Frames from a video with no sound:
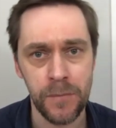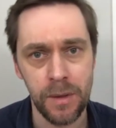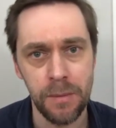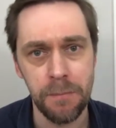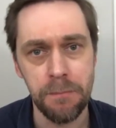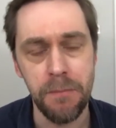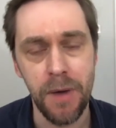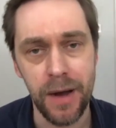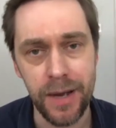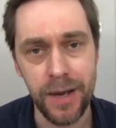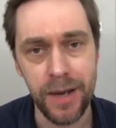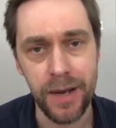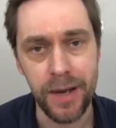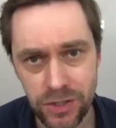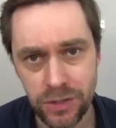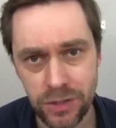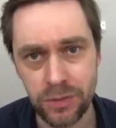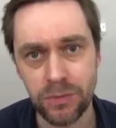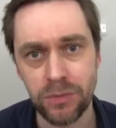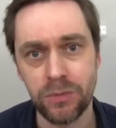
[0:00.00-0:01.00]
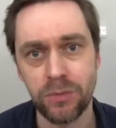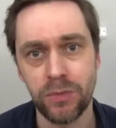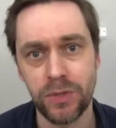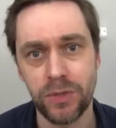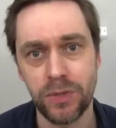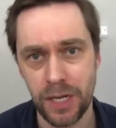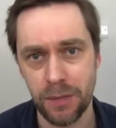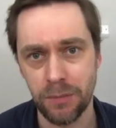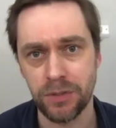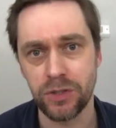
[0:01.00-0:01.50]
my agent was
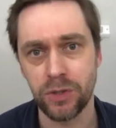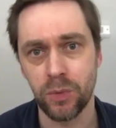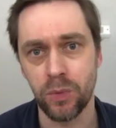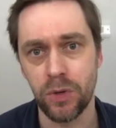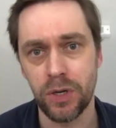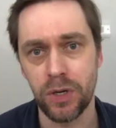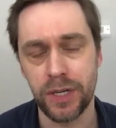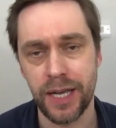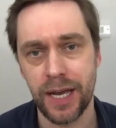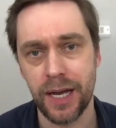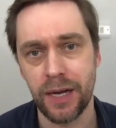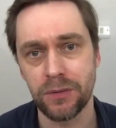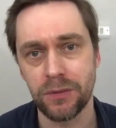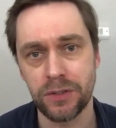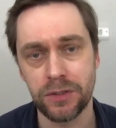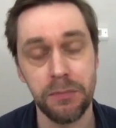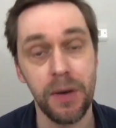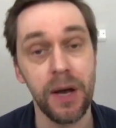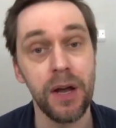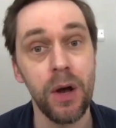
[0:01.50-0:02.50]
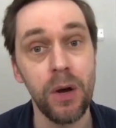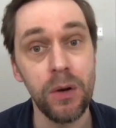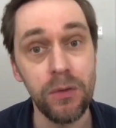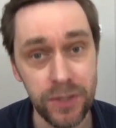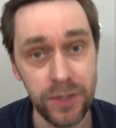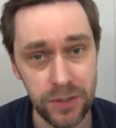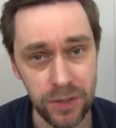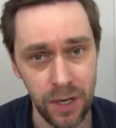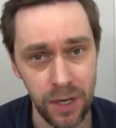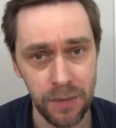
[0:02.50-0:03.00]
able to work out my
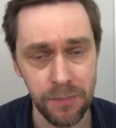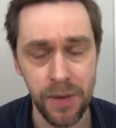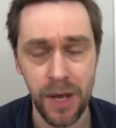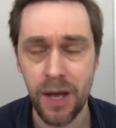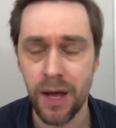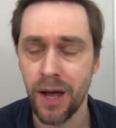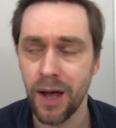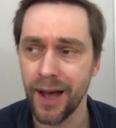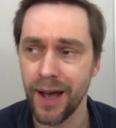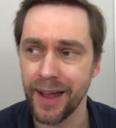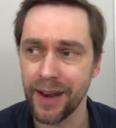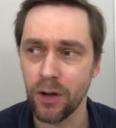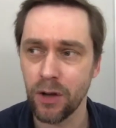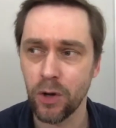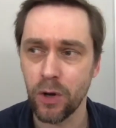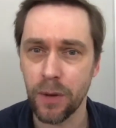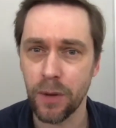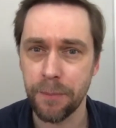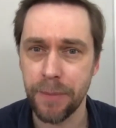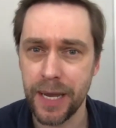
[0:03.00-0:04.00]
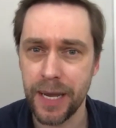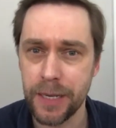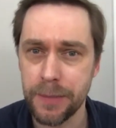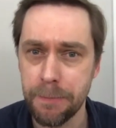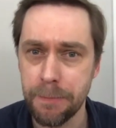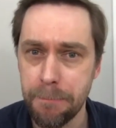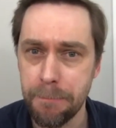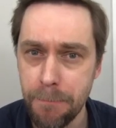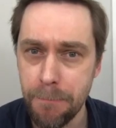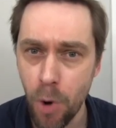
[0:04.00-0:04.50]
overtime, and I got paid
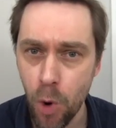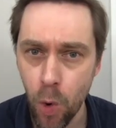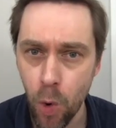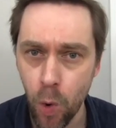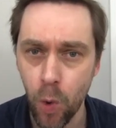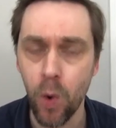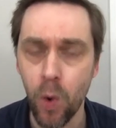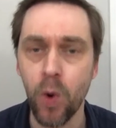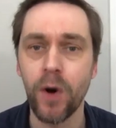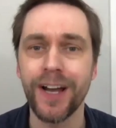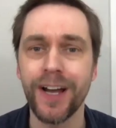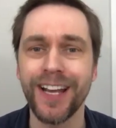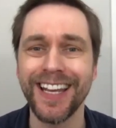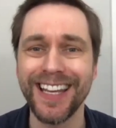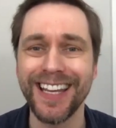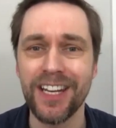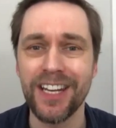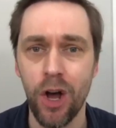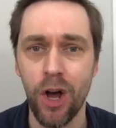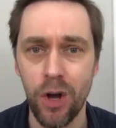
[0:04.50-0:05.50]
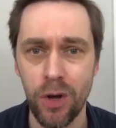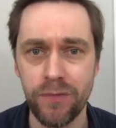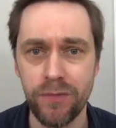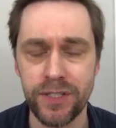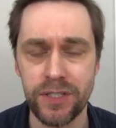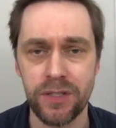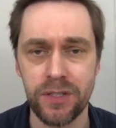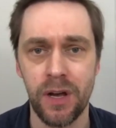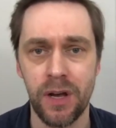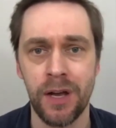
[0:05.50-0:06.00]
more in
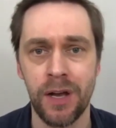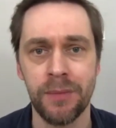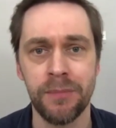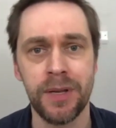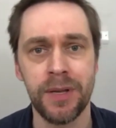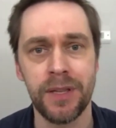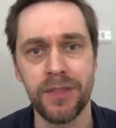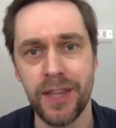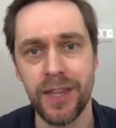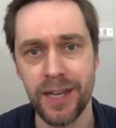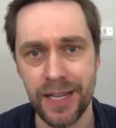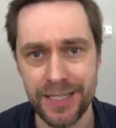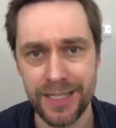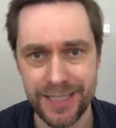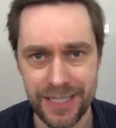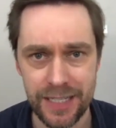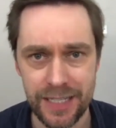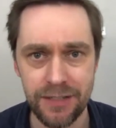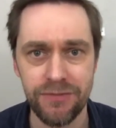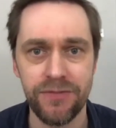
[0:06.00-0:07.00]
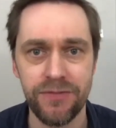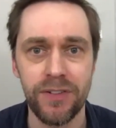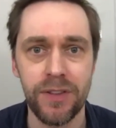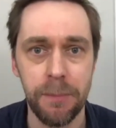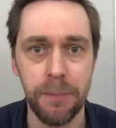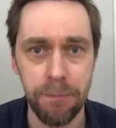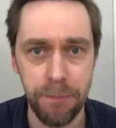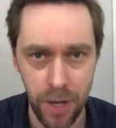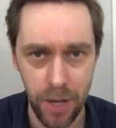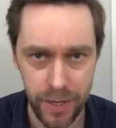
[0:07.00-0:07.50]
overtime than I did for the
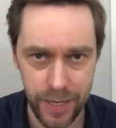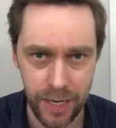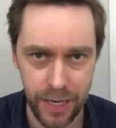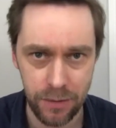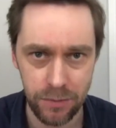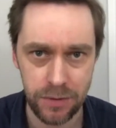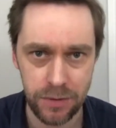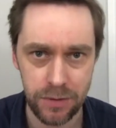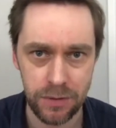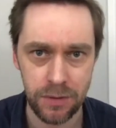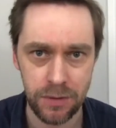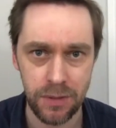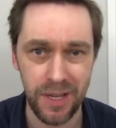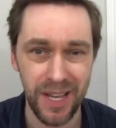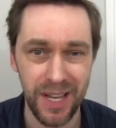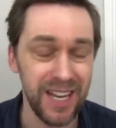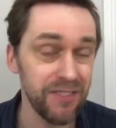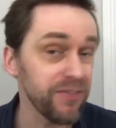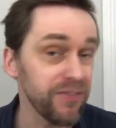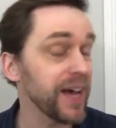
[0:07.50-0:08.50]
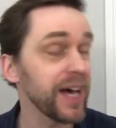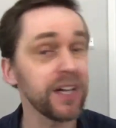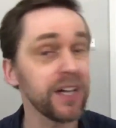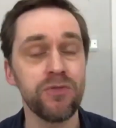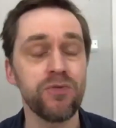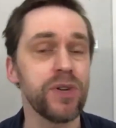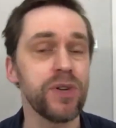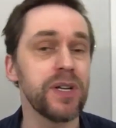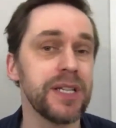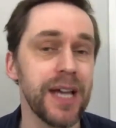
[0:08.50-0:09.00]
buyout. And if I hadn't
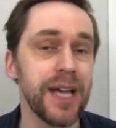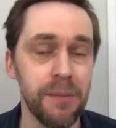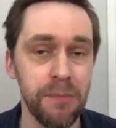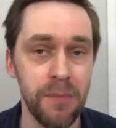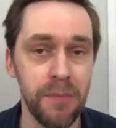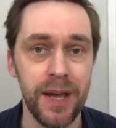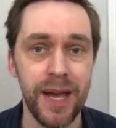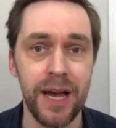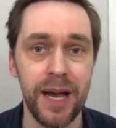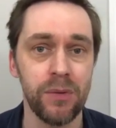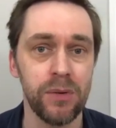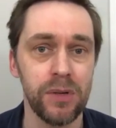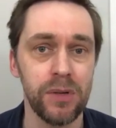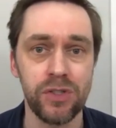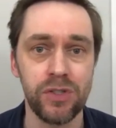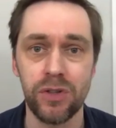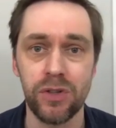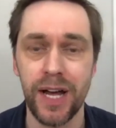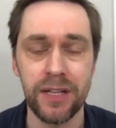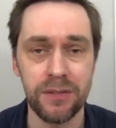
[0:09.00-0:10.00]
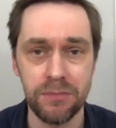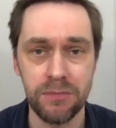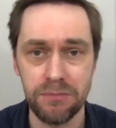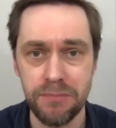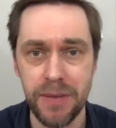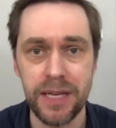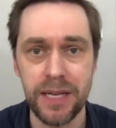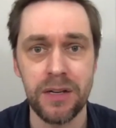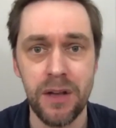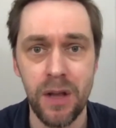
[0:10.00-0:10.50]
written down my hours or hadn't
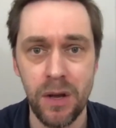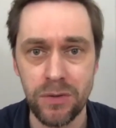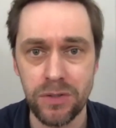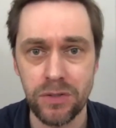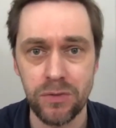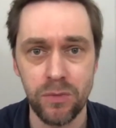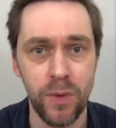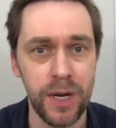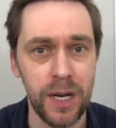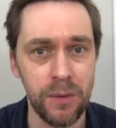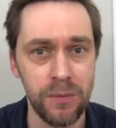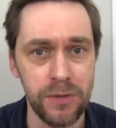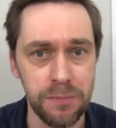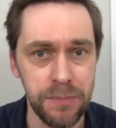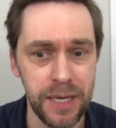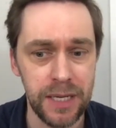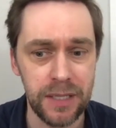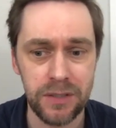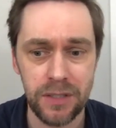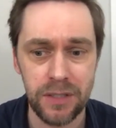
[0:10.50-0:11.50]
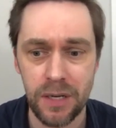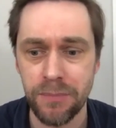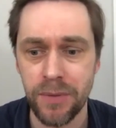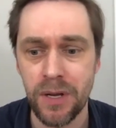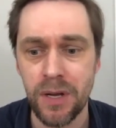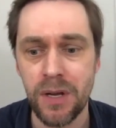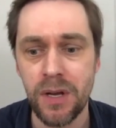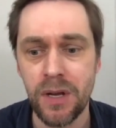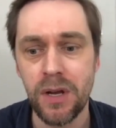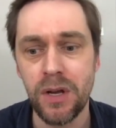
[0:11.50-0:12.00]
made a note of when I was picked up,
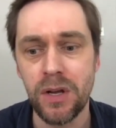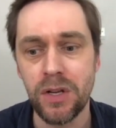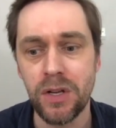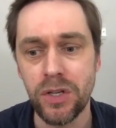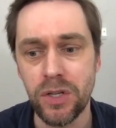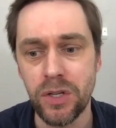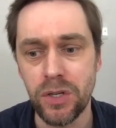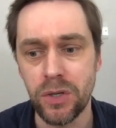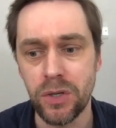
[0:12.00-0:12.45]
I